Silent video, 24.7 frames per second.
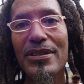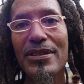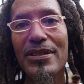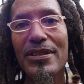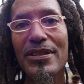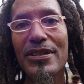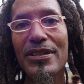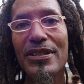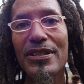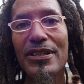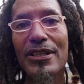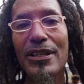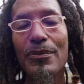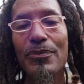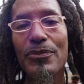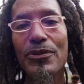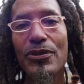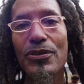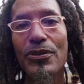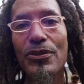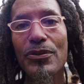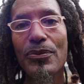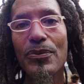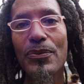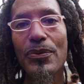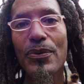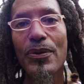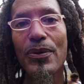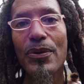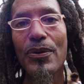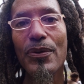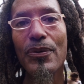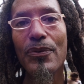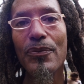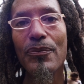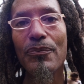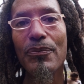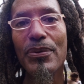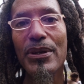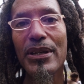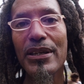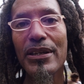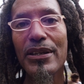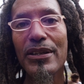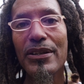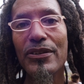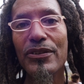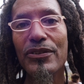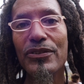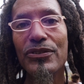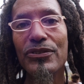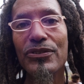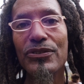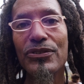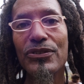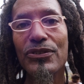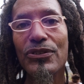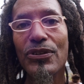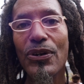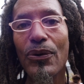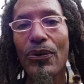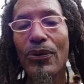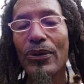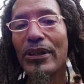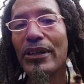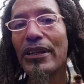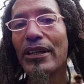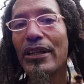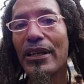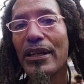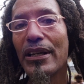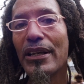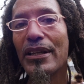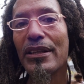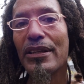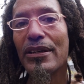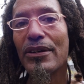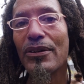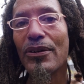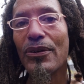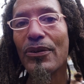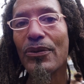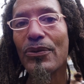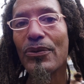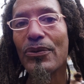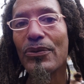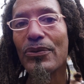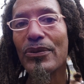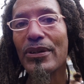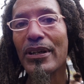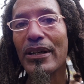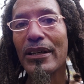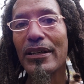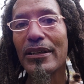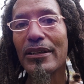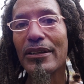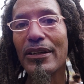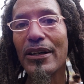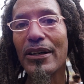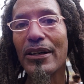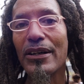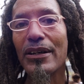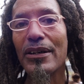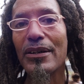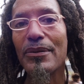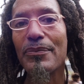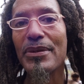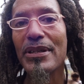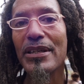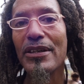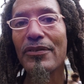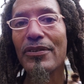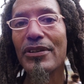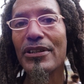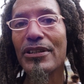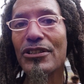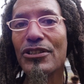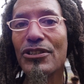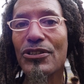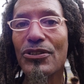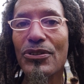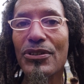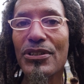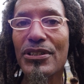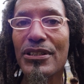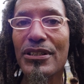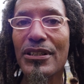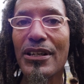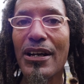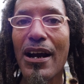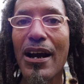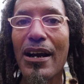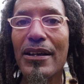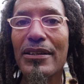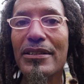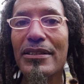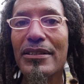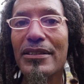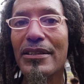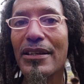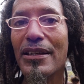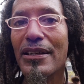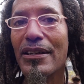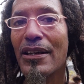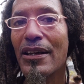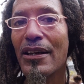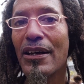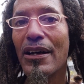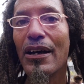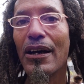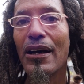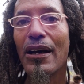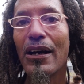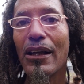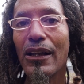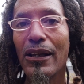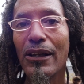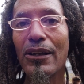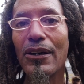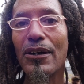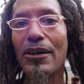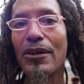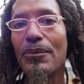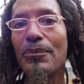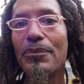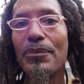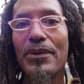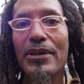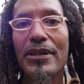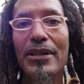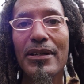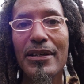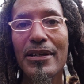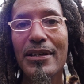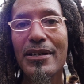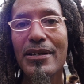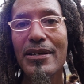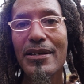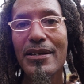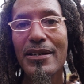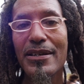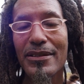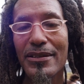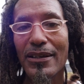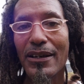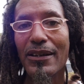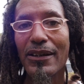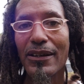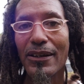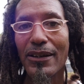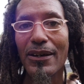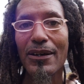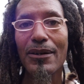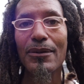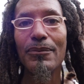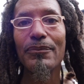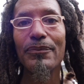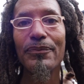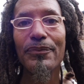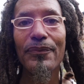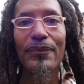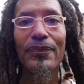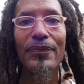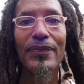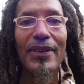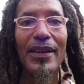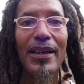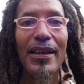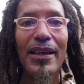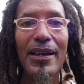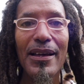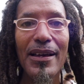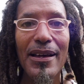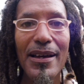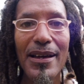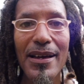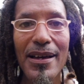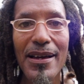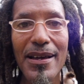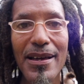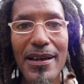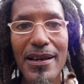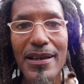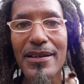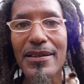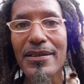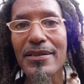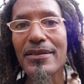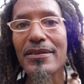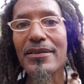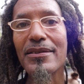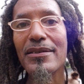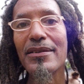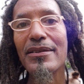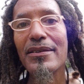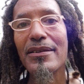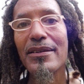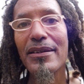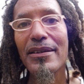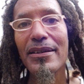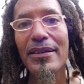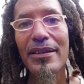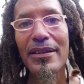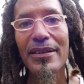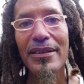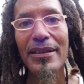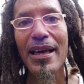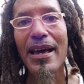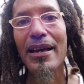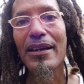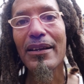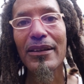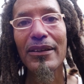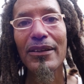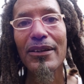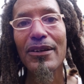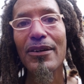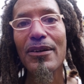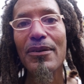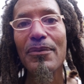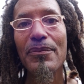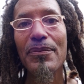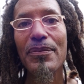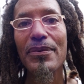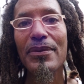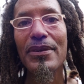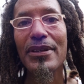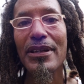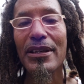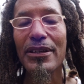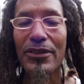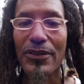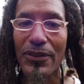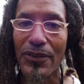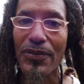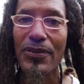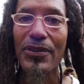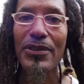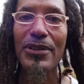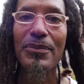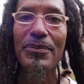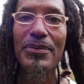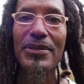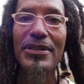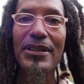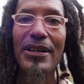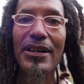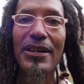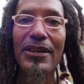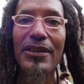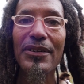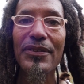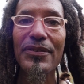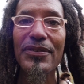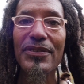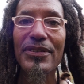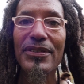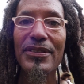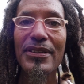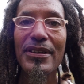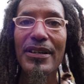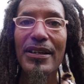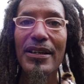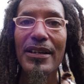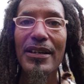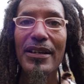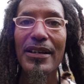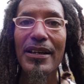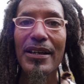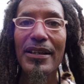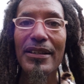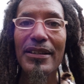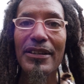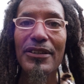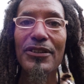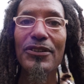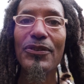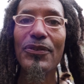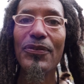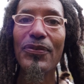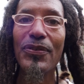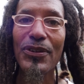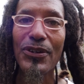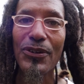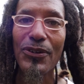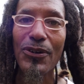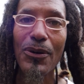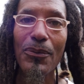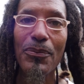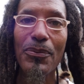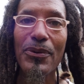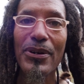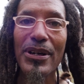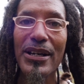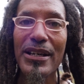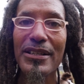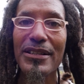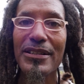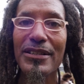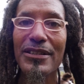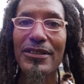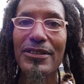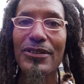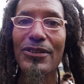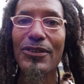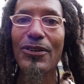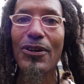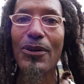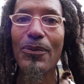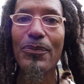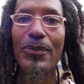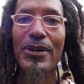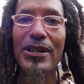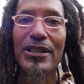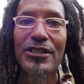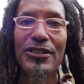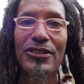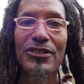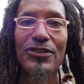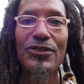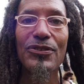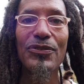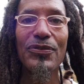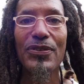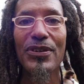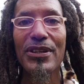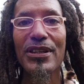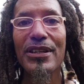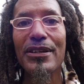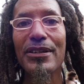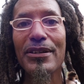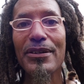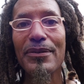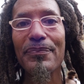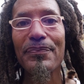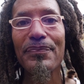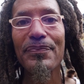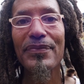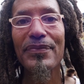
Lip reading: seem to be totally in their own, even as George Carlin said, club. It's a club. And in that club, they do for themselves. They do for the corporations, and the corporations do for them.